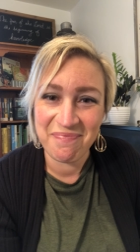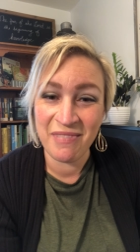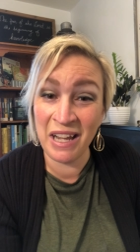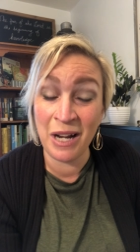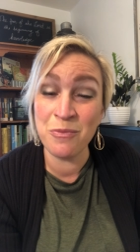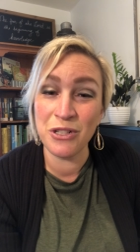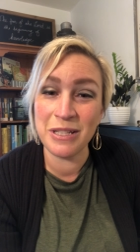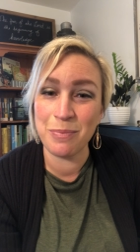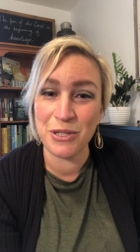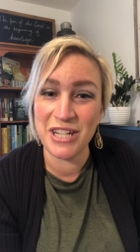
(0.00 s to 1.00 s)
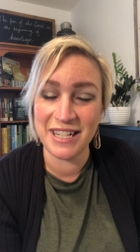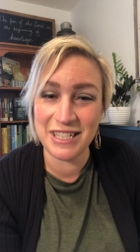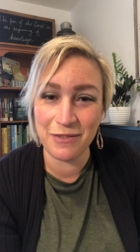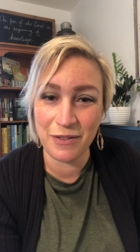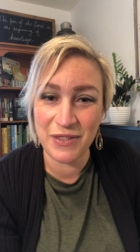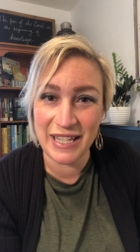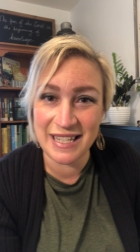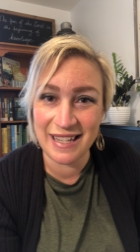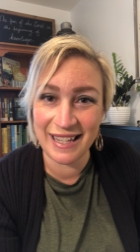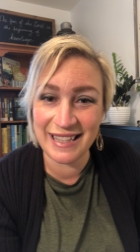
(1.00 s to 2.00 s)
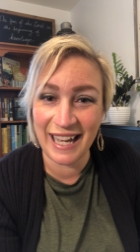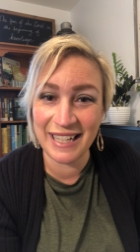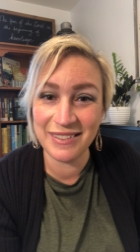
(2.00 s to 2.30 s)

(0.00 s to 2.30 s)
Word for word: And I'm really protective of things like that.